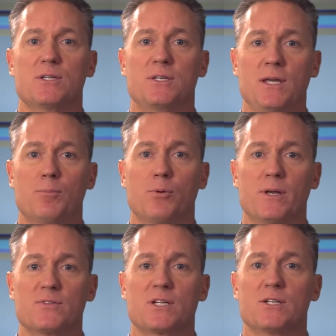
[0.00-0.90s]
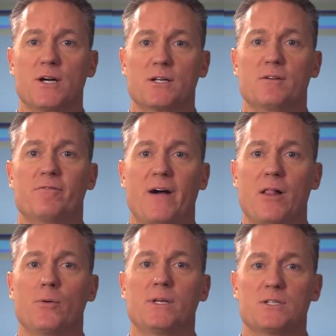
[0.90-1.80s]
and debriefs conducted
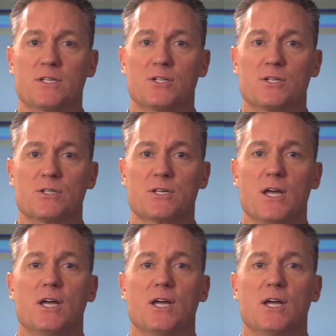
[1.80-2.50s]
following decisions